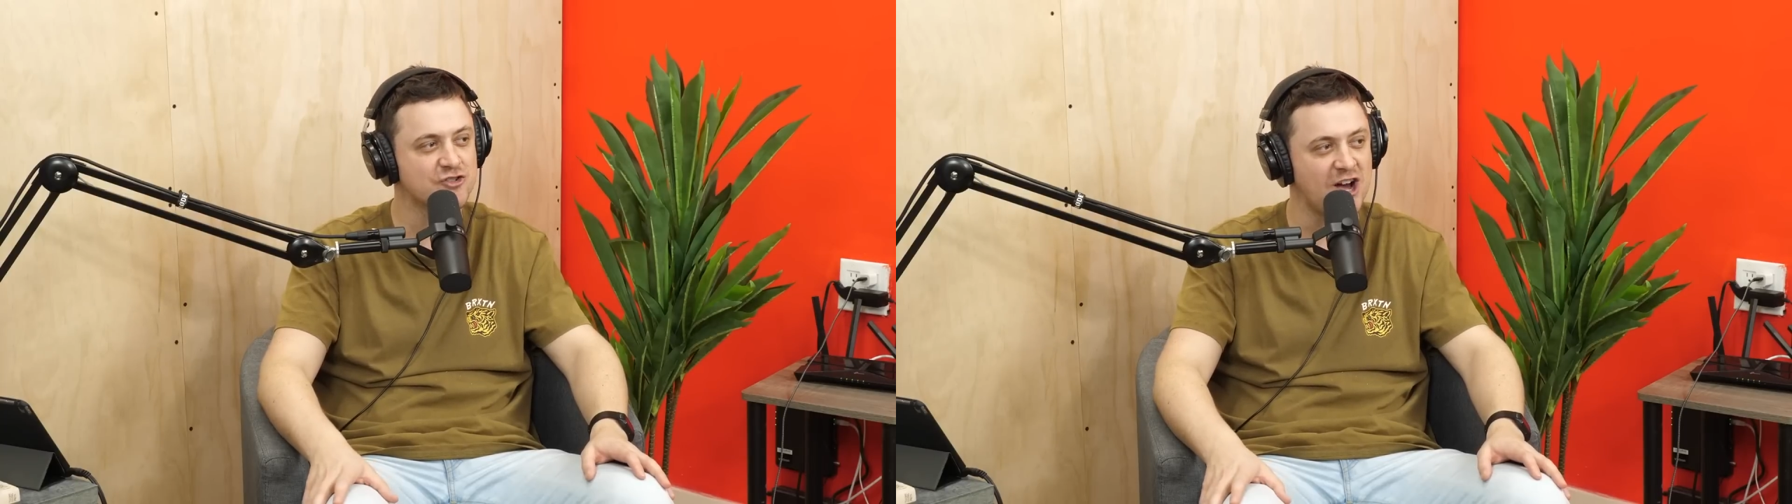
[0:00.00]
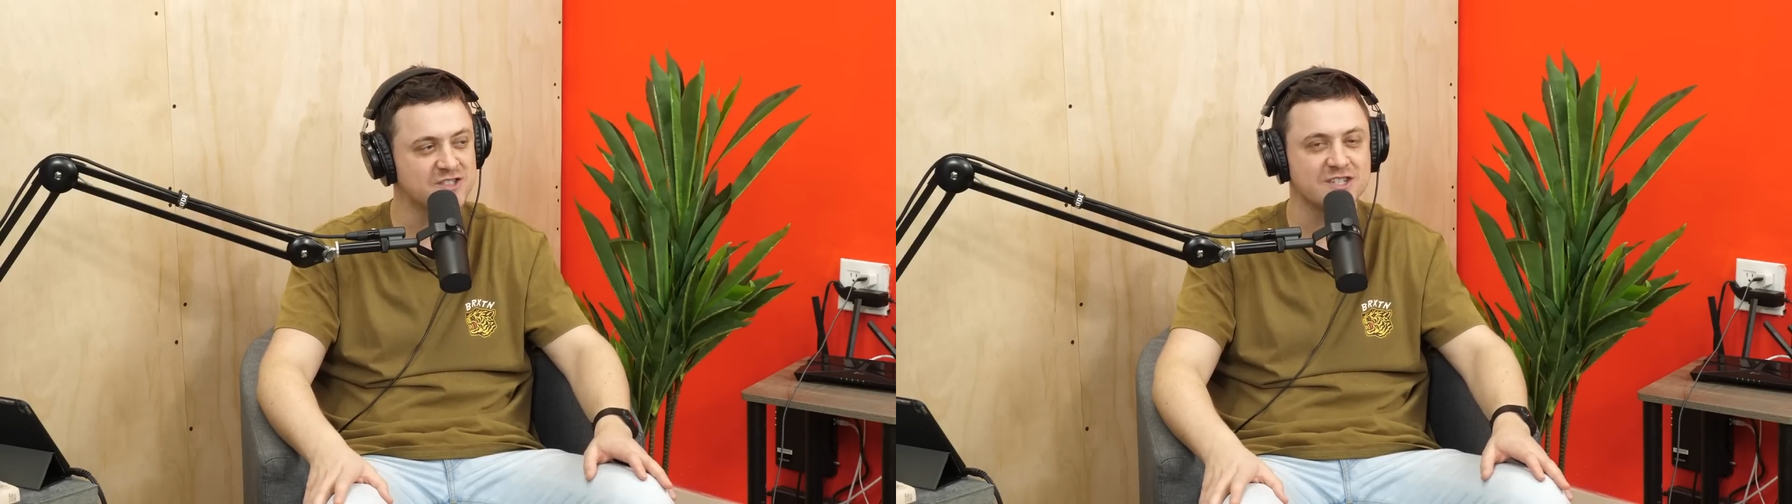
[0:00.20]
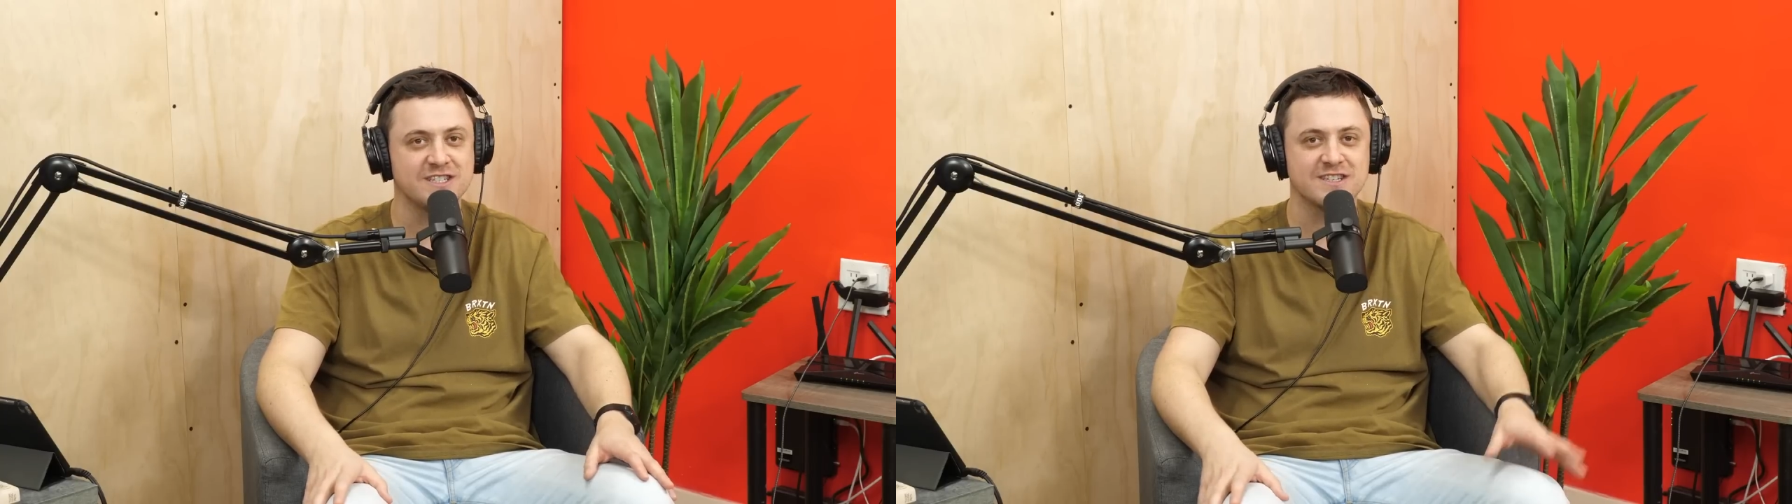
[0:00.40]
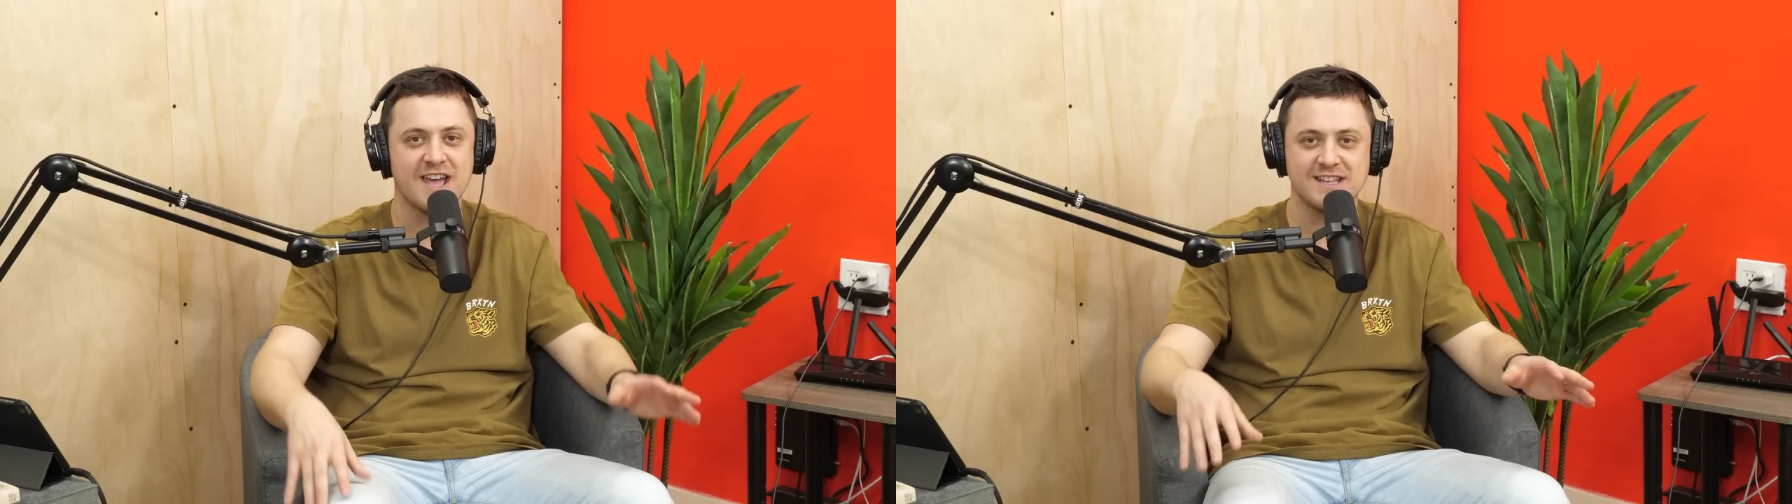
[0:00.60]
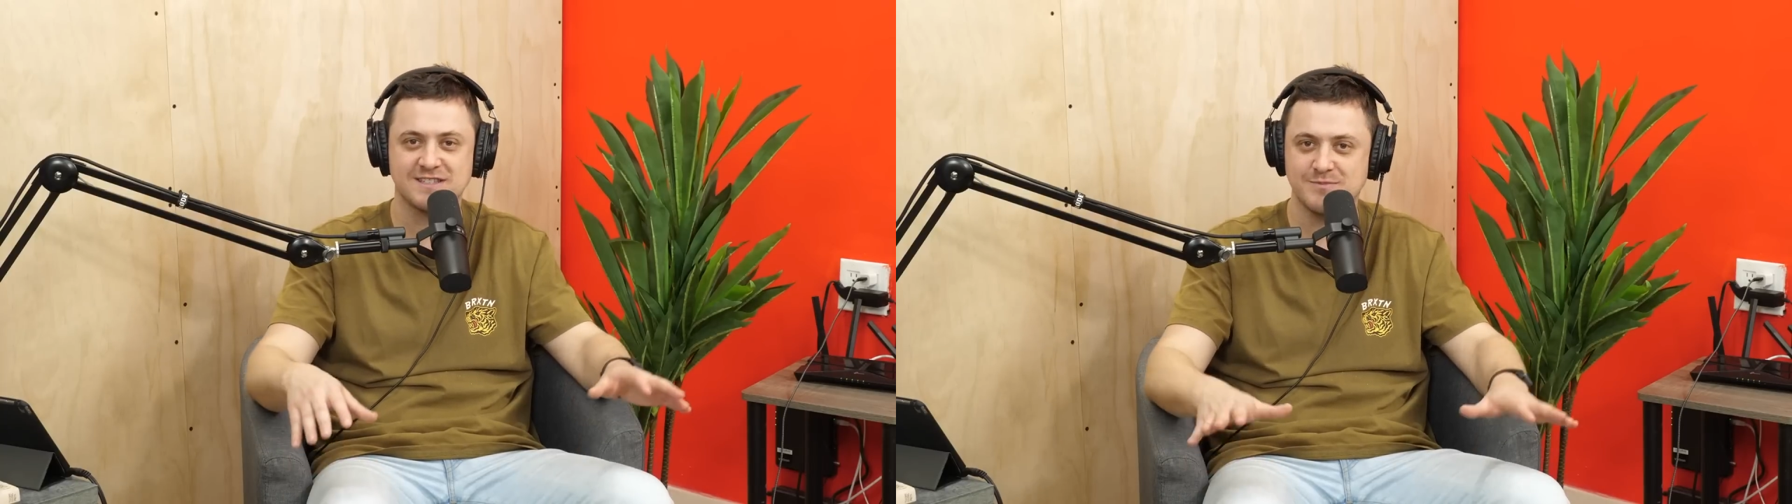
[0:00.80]
atrocities
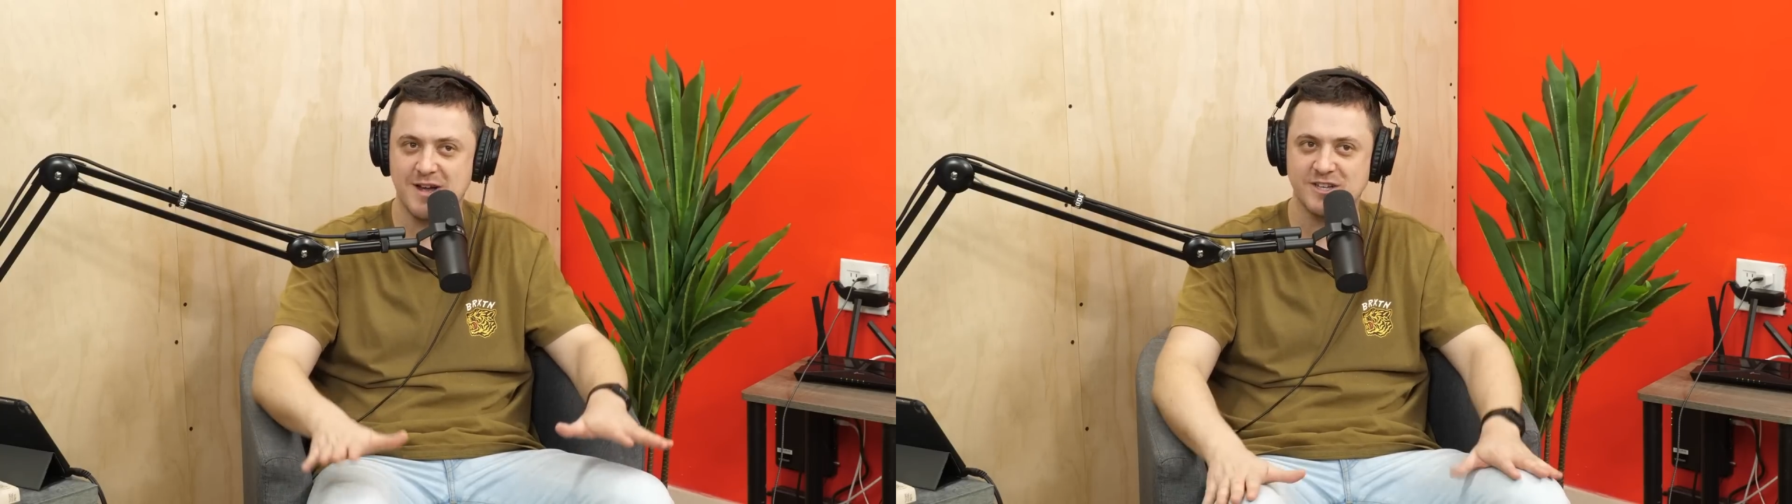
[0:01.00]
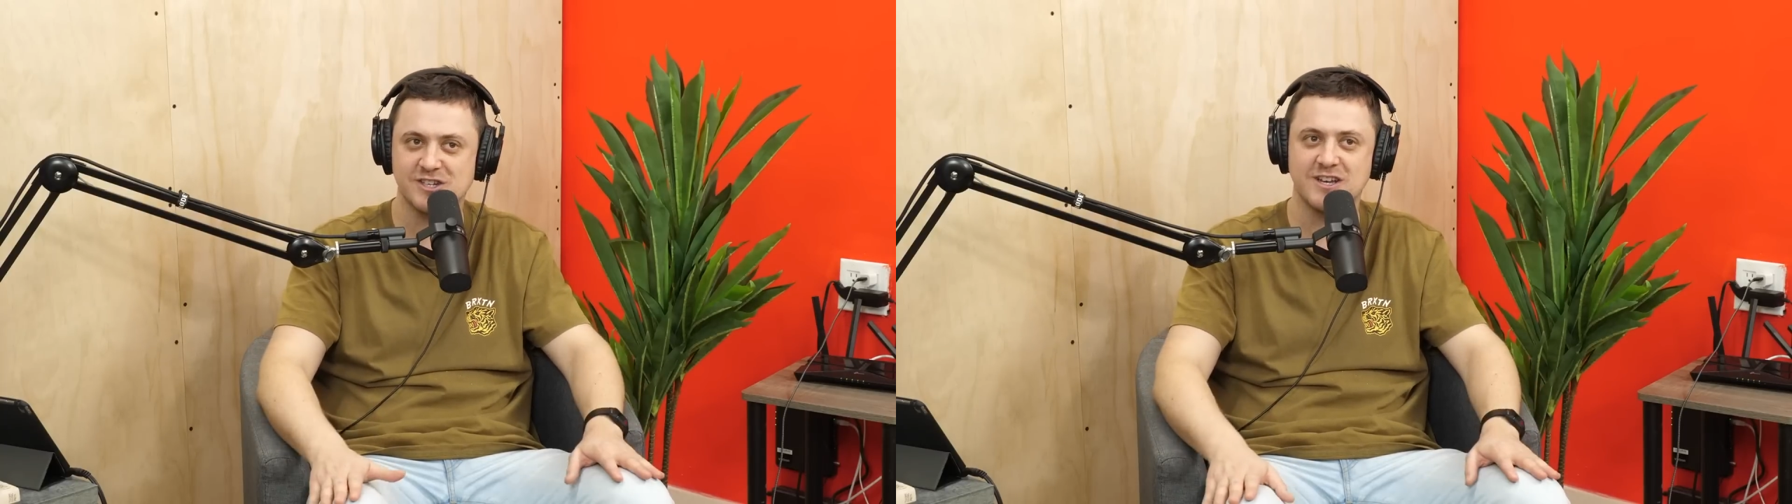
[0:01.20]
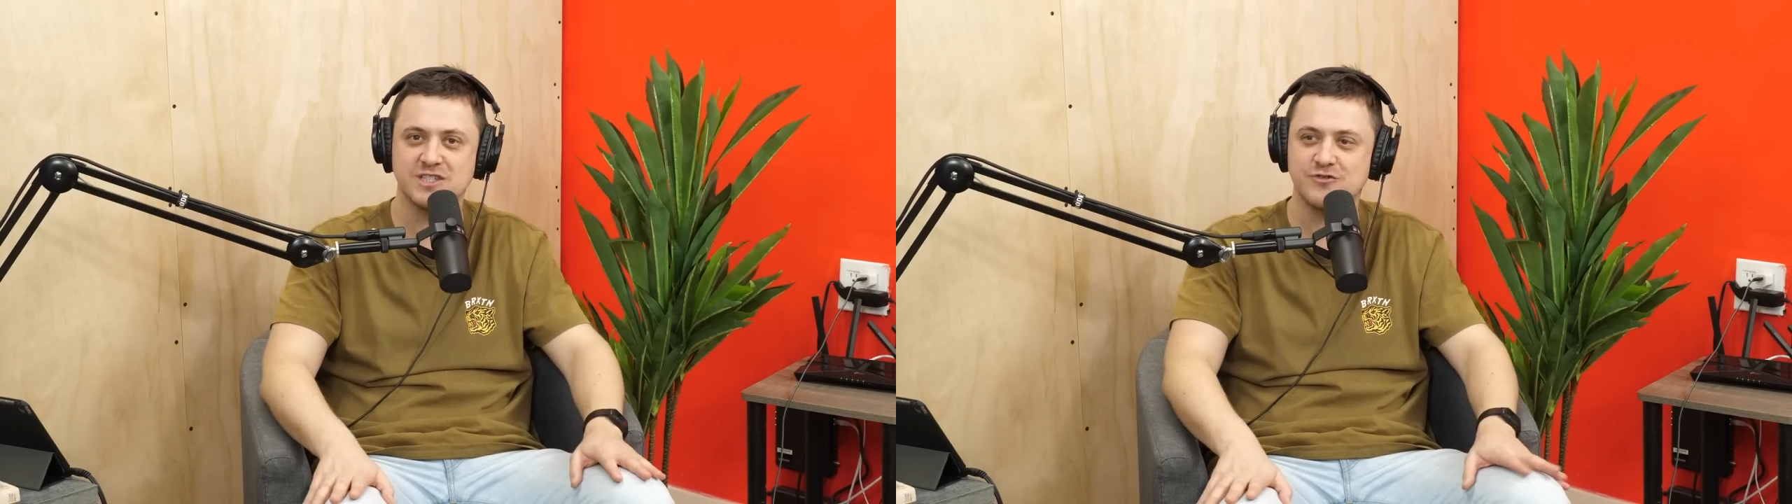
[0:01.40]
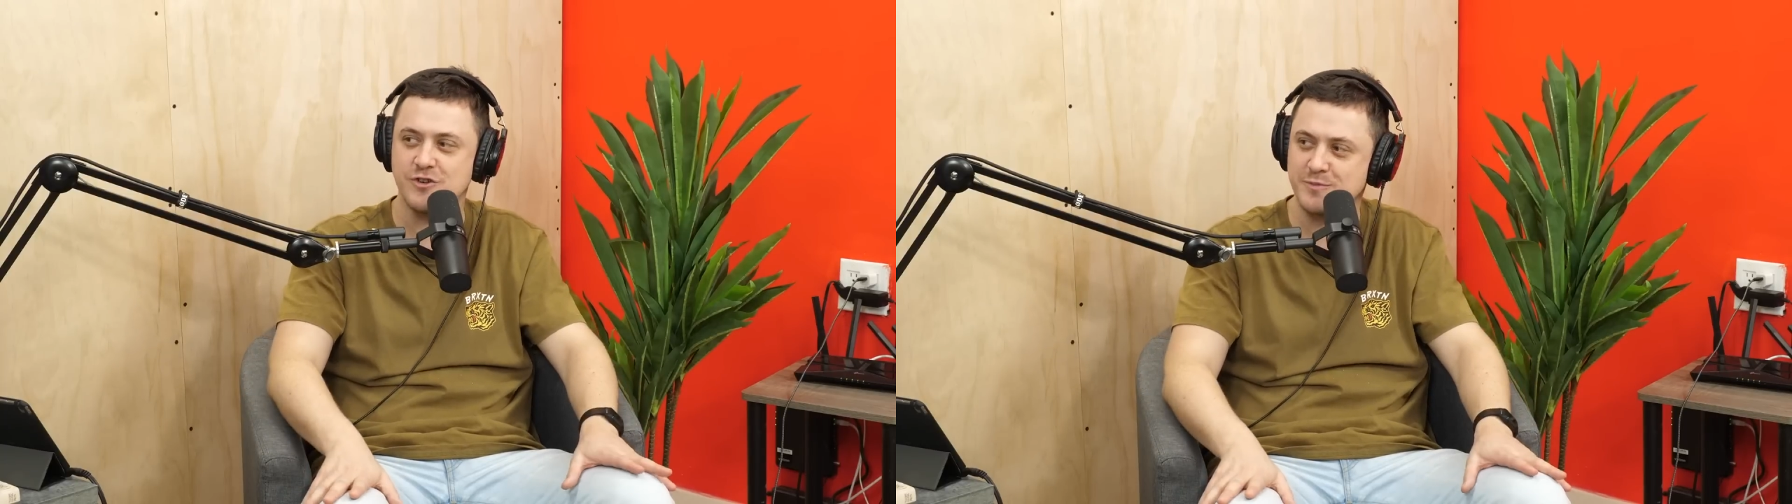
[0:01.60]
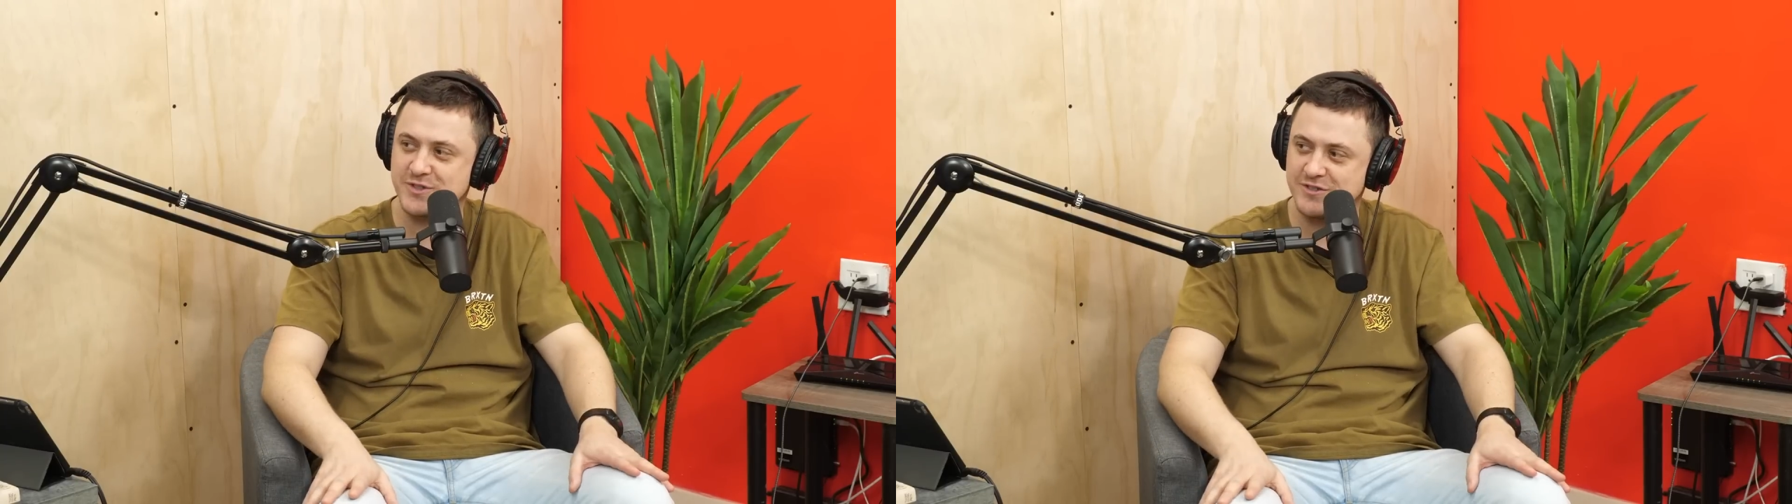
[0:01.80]
against marginalized
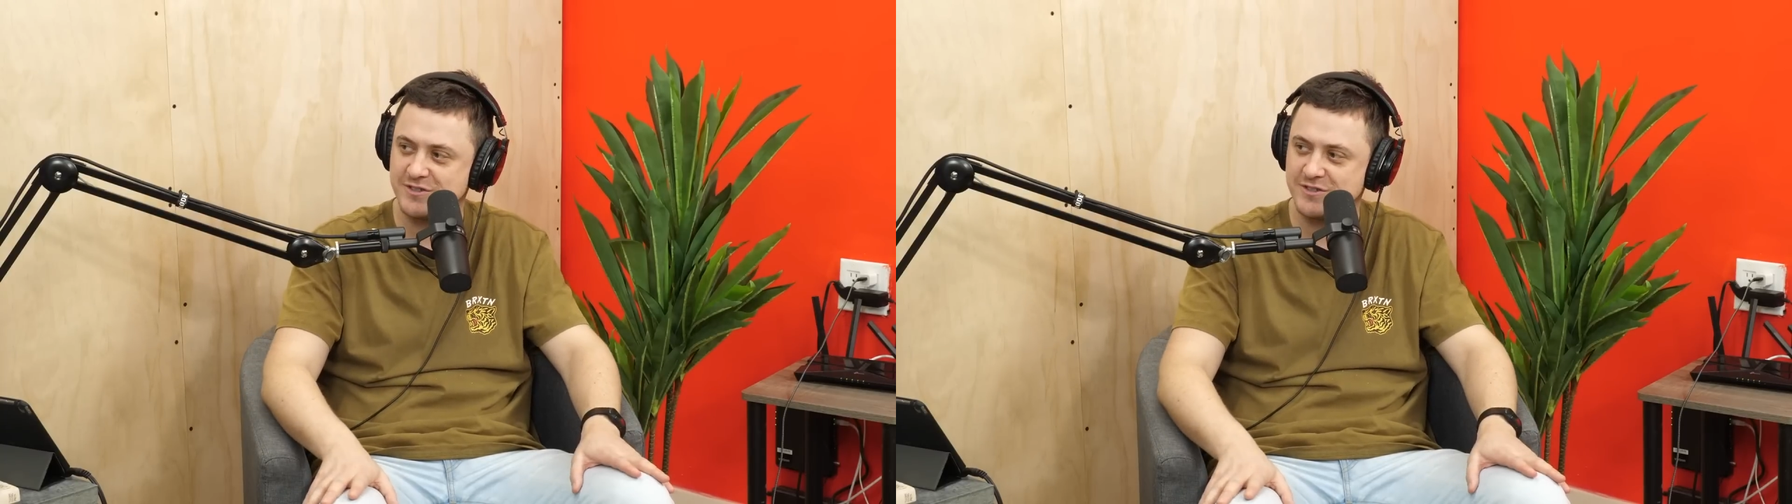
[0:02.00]
groups.